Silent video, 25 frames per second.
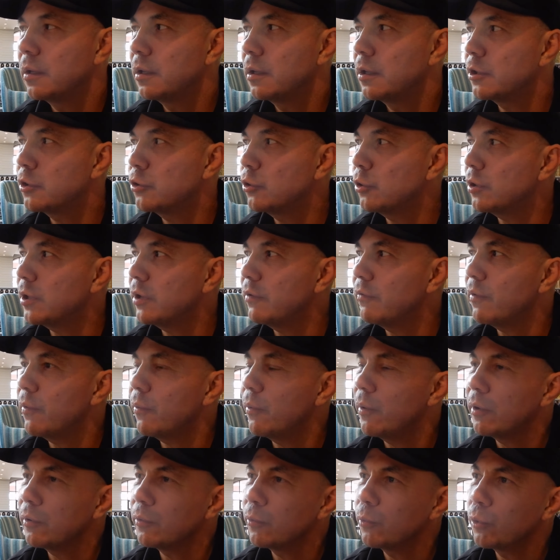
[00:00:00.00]
If not
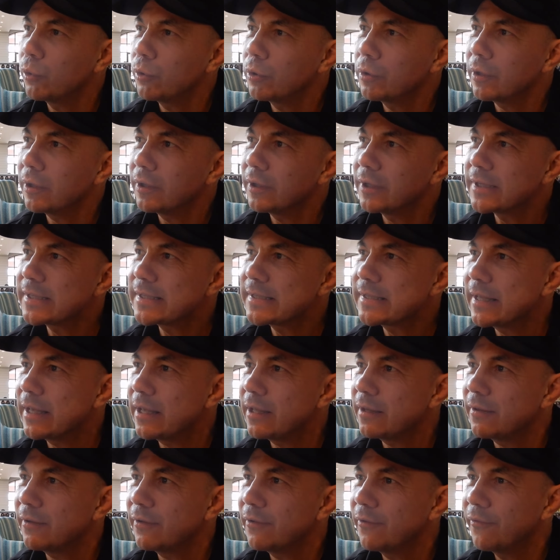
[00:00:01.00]
everyone would
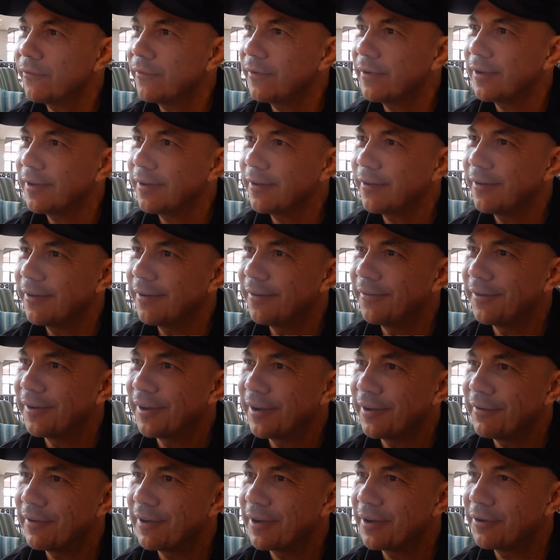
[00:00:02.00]
understand
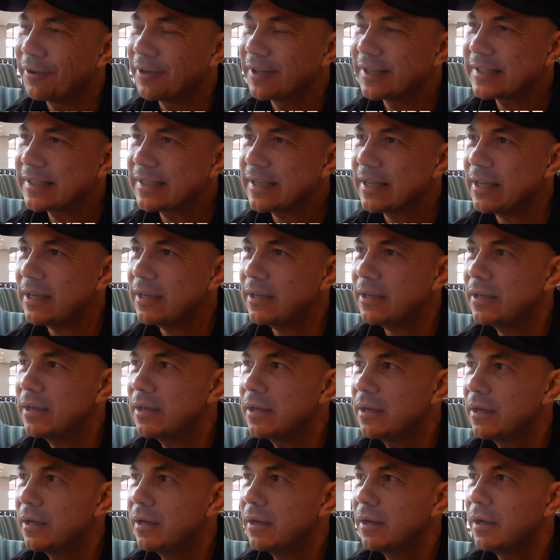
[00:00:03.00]
whatever I'm gonna say,
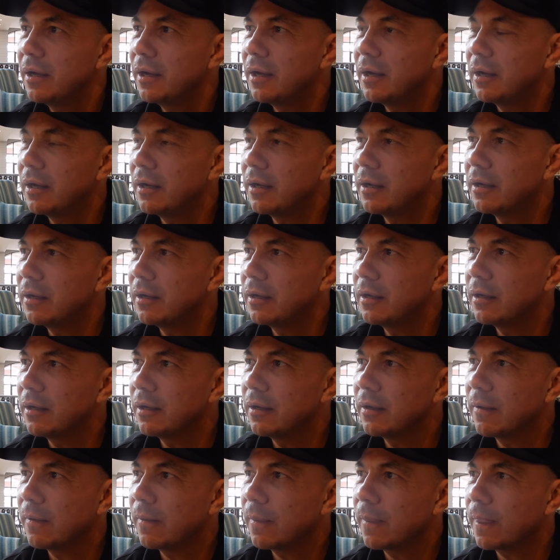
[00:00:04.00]

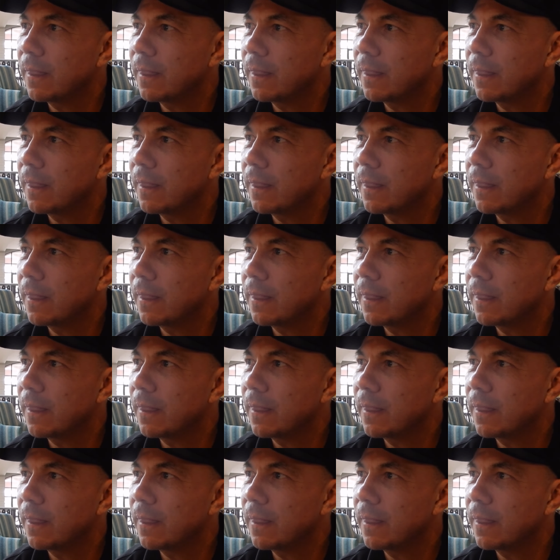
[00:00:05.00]
uh,